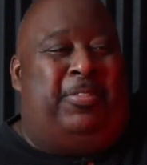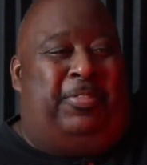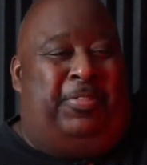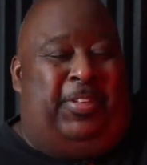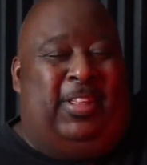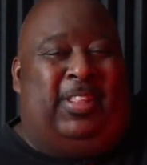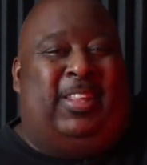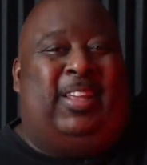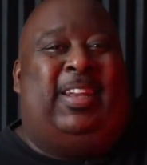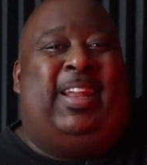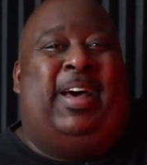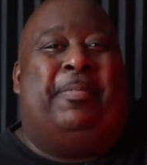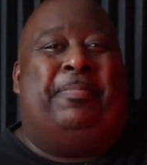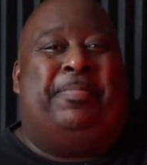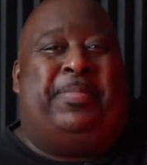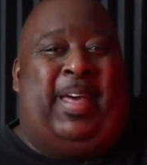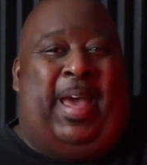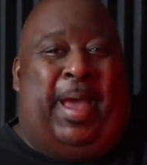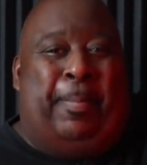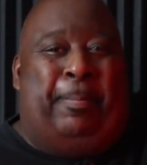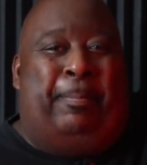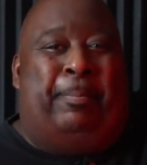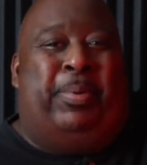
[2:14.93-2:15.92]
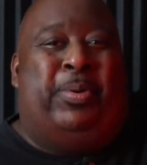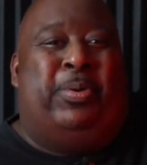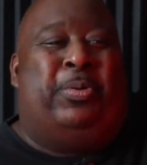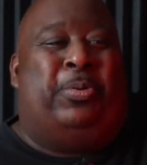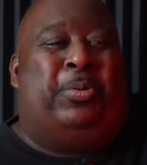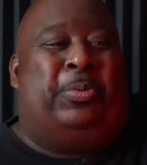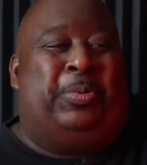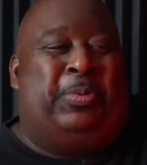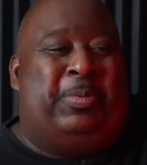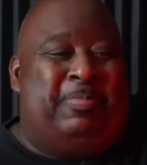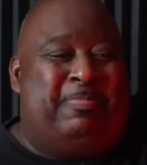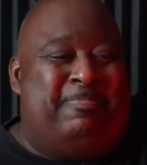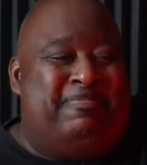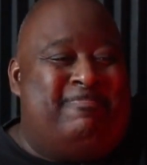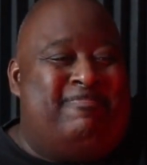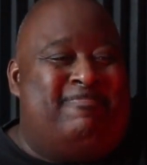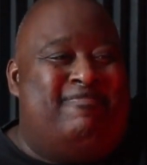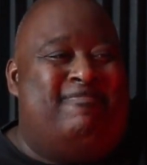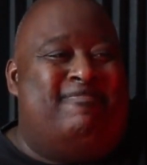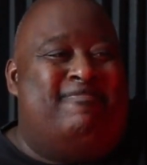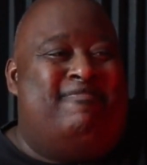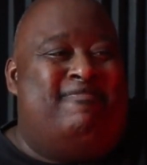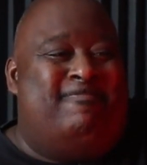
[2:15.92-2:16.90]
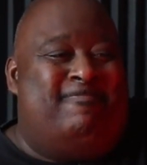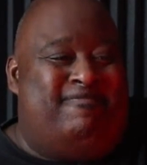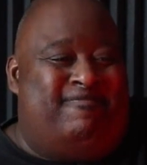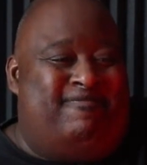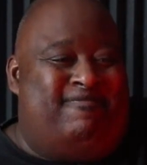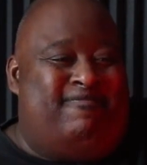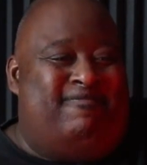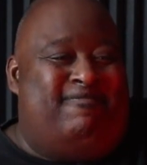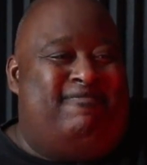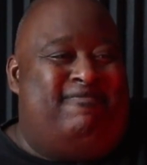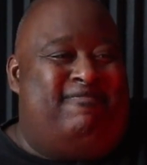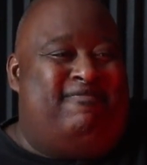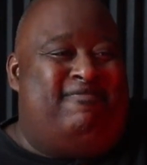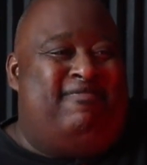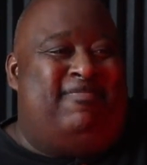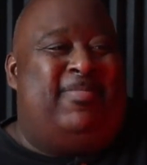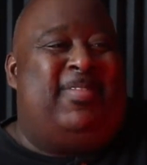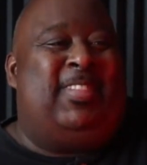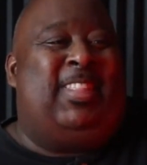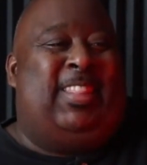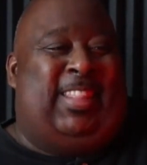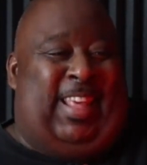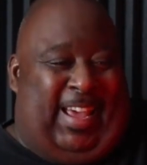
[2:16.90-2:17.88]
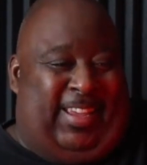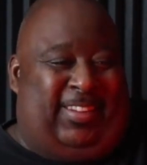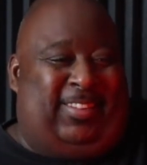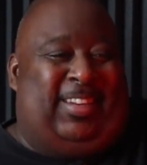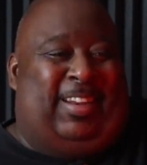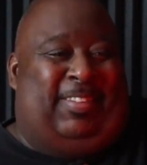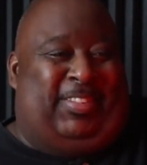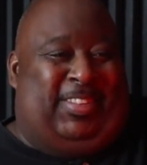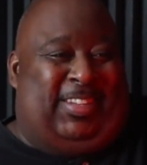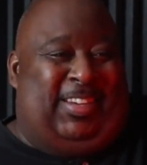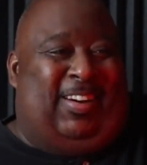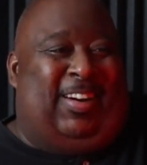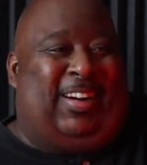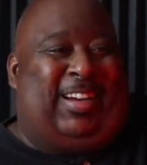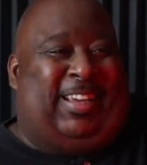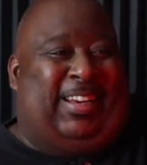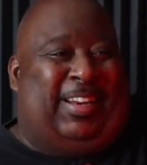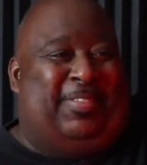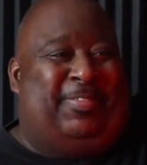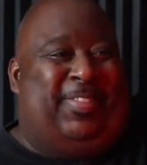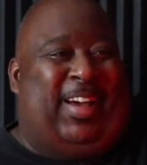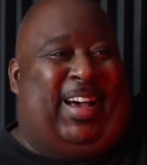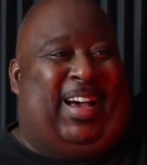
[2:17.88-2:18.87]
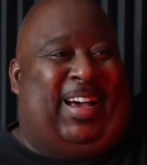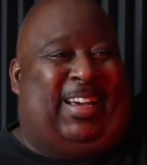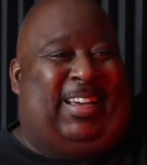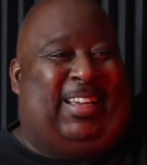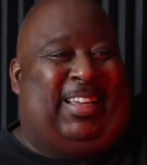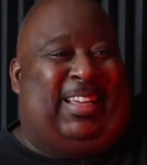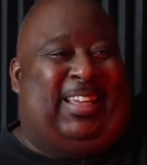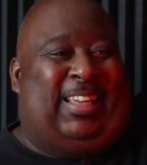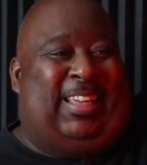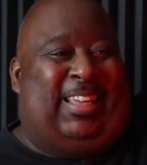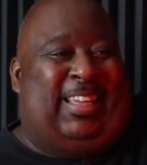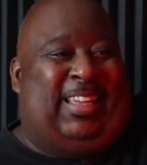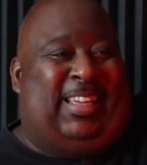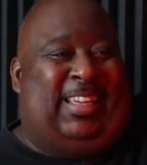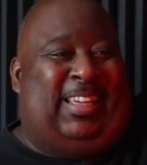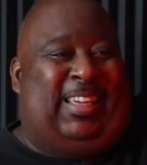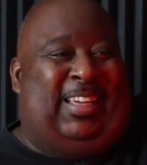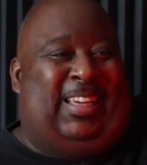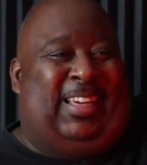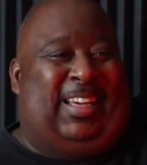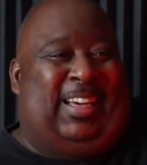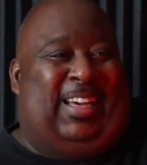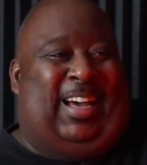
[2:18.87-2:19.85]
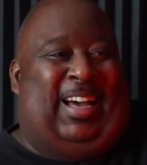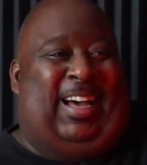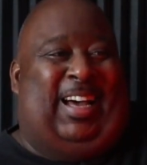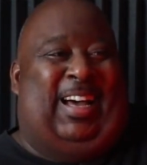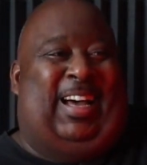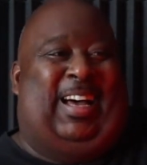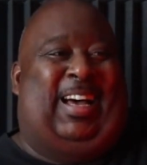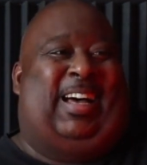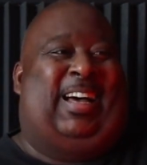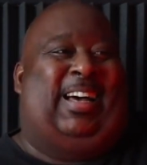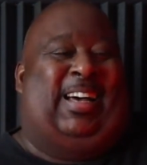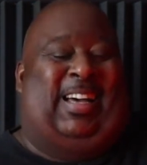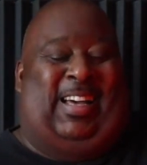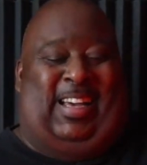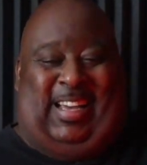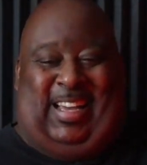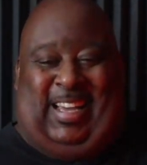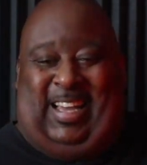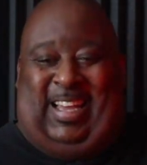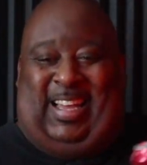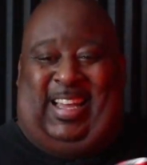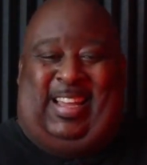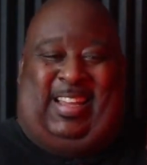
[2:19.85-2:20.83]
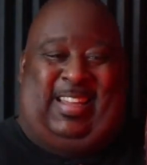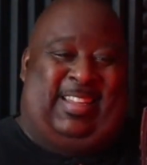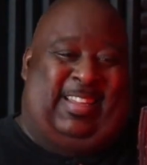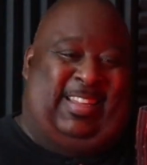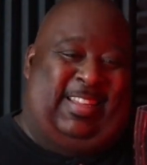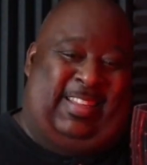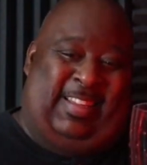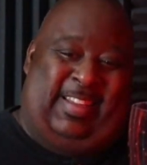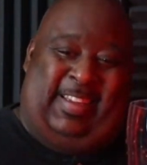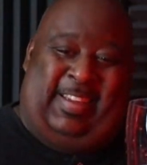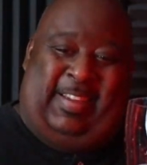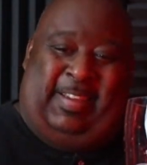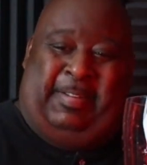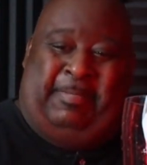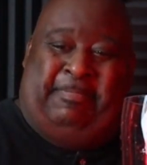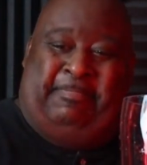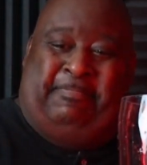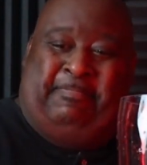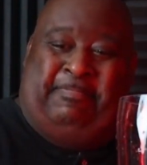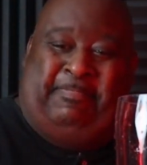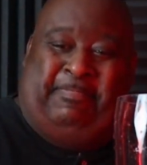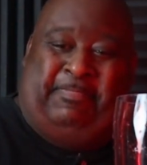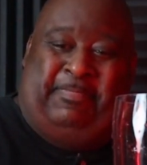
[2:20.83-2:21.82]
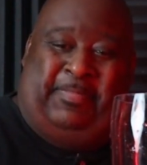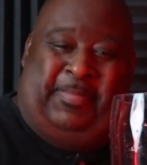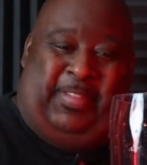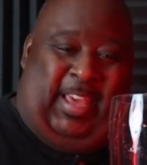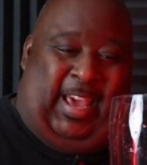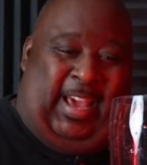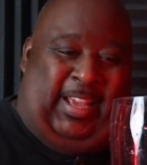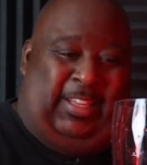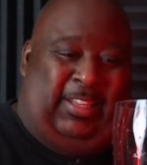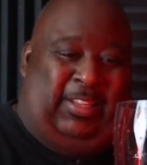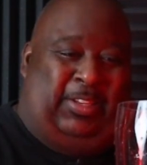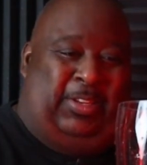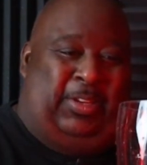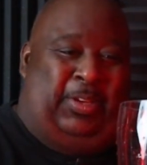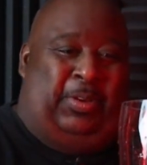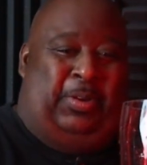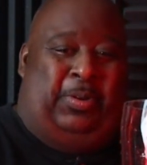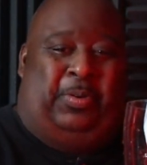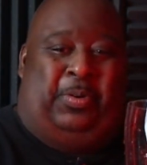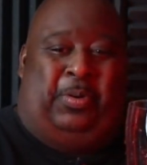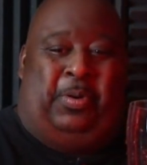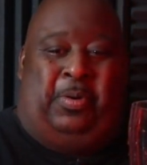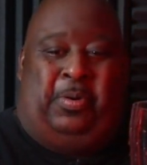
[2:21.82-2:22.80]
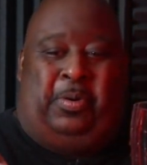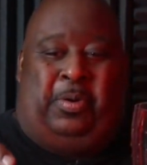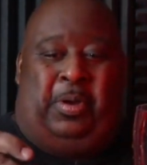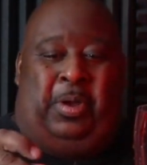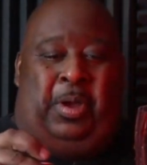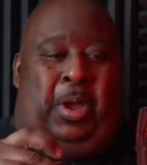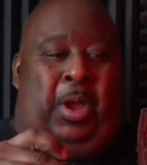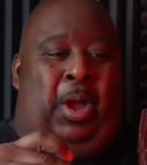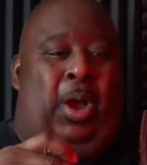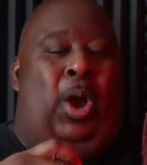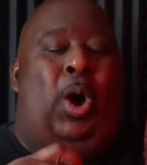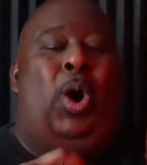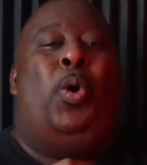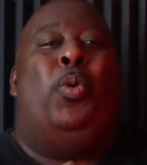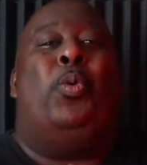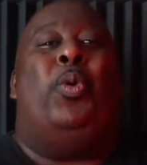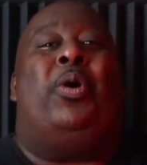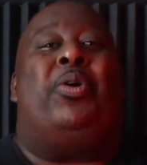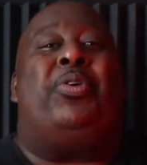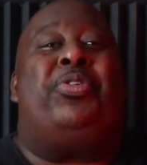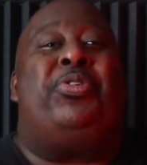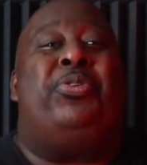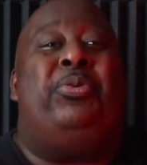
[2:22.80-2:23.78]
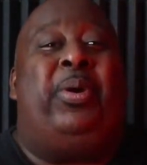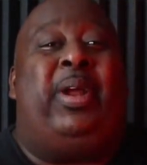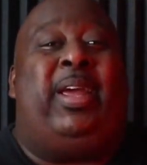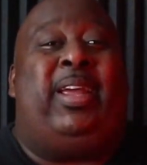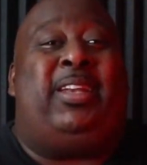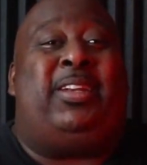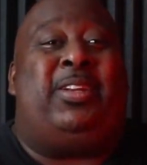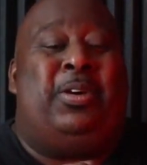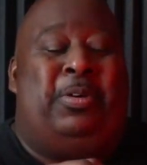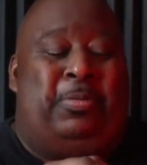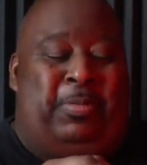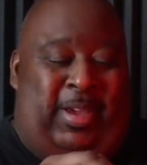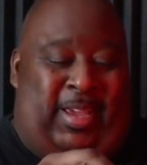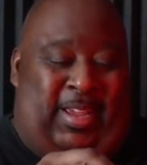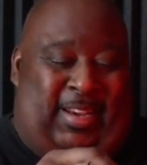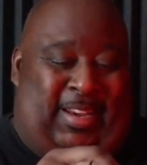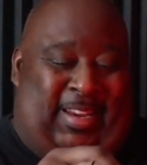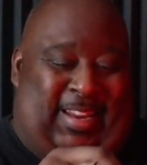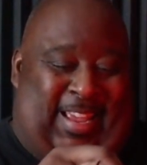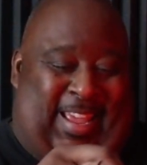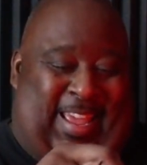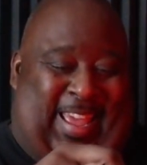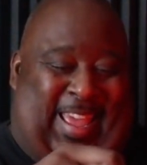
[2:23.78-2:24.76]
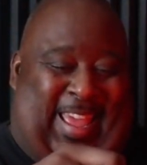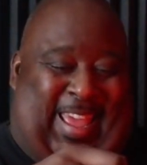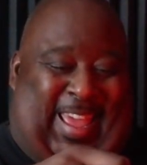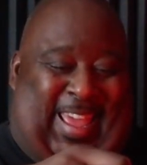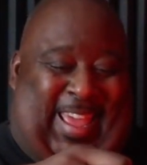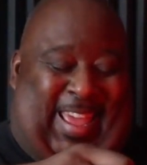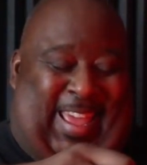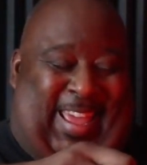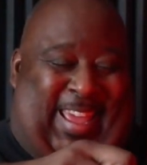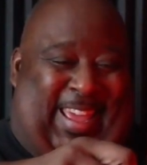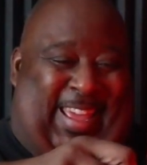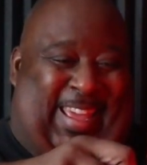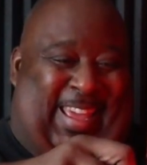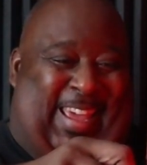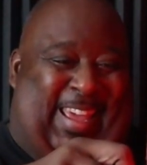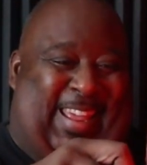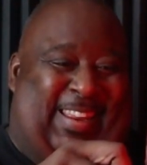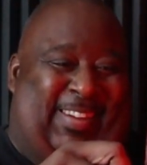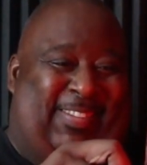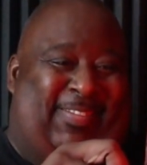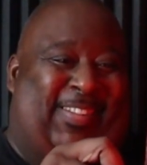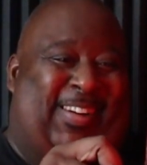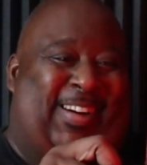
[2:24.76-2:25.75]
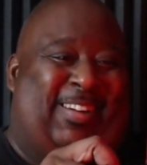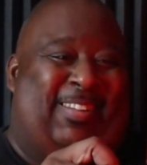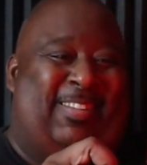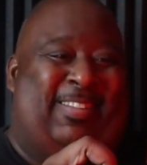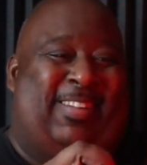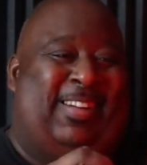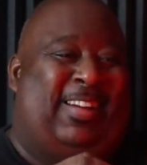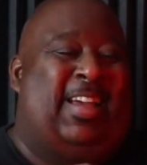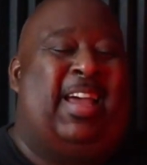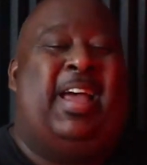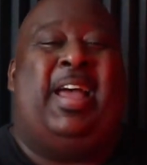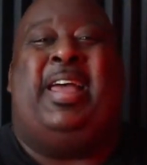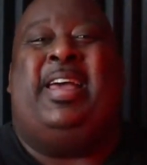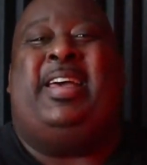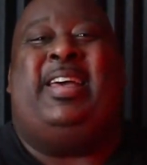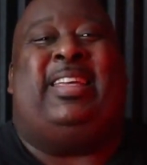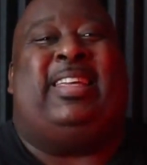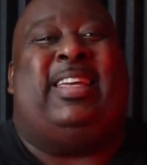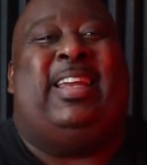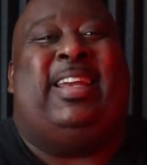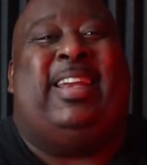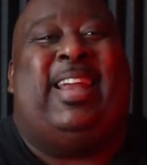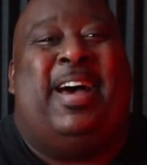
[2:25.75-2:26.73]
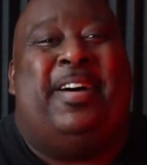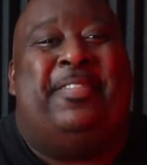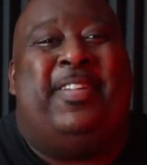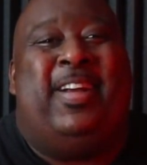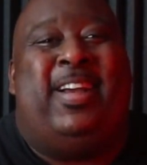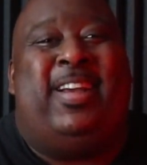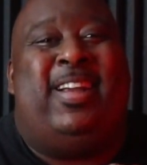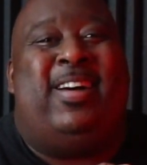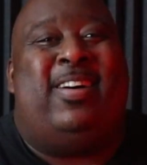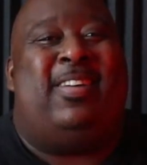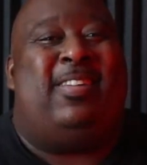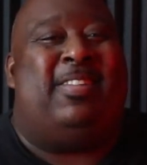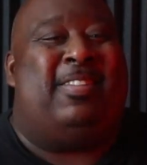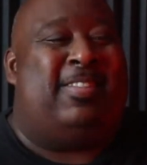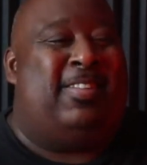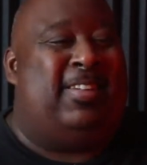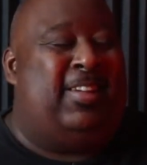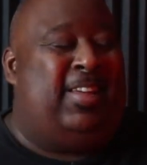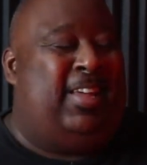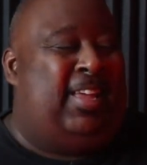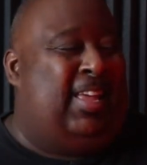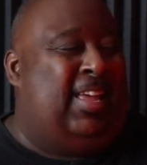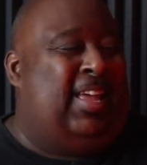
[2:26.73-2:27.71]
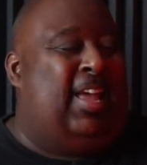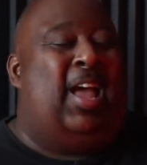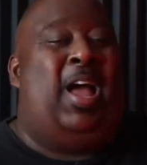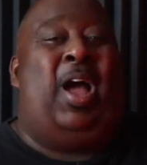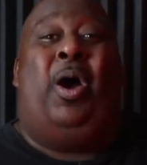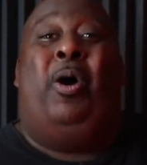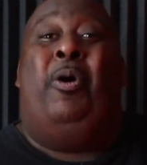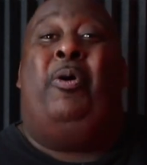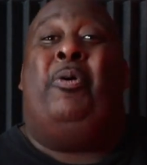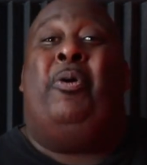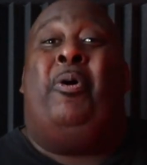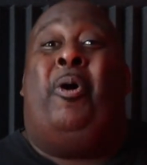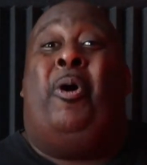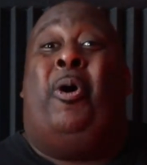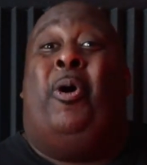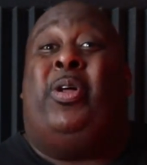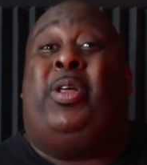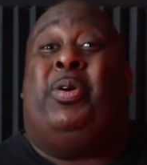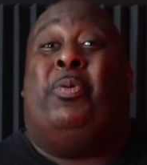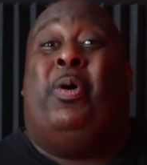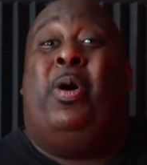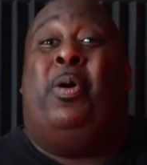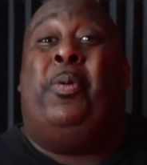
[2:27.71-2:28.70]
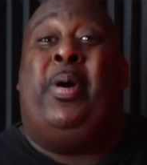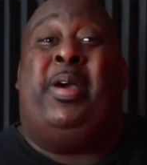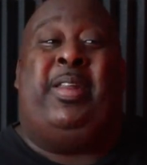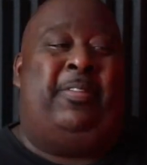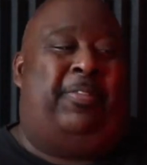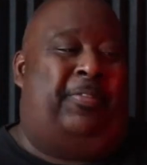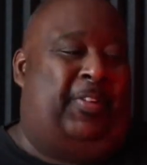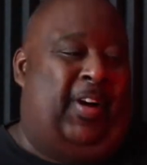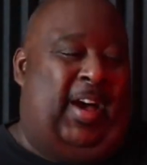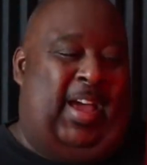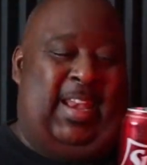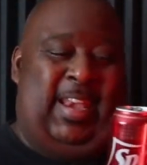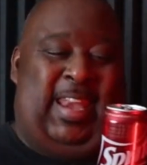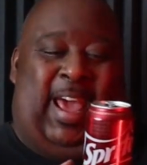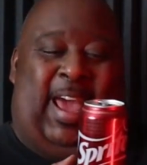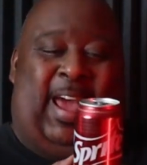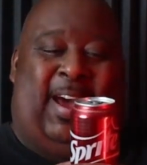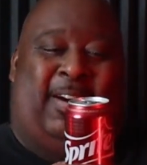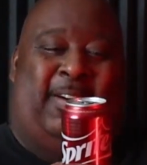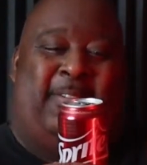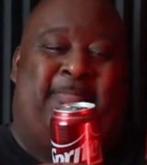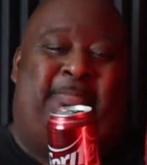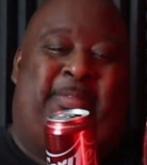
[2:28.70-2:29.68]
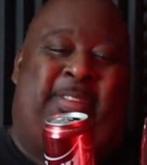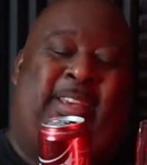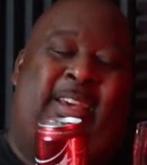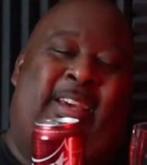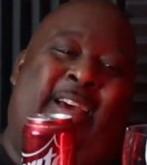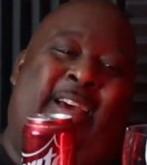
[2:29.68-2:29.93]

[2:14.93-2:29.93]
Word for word: Filling up that boot. Mm-hmm. That's what I'm talking about. Uh-huh, uh-huh. That's two. Will three do it? Well, you never know. Only one way to find out.